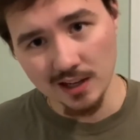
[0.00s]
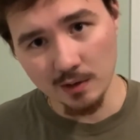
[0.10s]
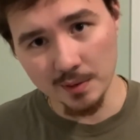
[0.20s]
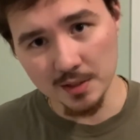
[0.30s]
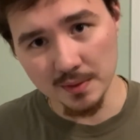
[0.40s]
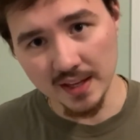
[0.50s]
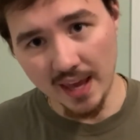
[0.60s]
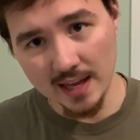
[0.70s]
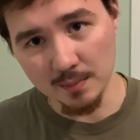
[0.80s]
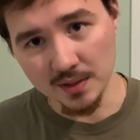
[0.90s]
I'm about to make
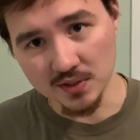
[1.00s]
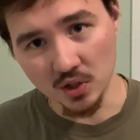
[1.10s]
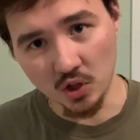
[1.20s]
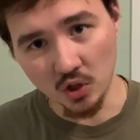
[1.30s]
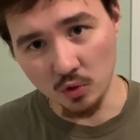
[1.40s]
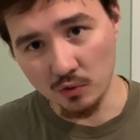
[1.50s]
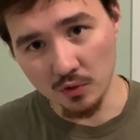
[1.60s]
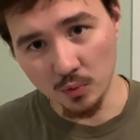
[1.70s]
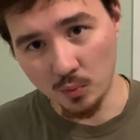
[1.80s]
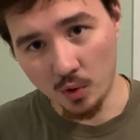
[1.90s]
enemies all
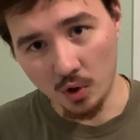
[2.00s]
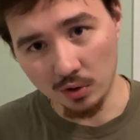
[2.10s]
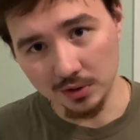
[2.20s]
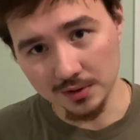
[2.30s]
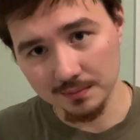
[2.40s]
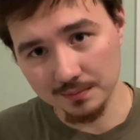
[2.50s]
over the world.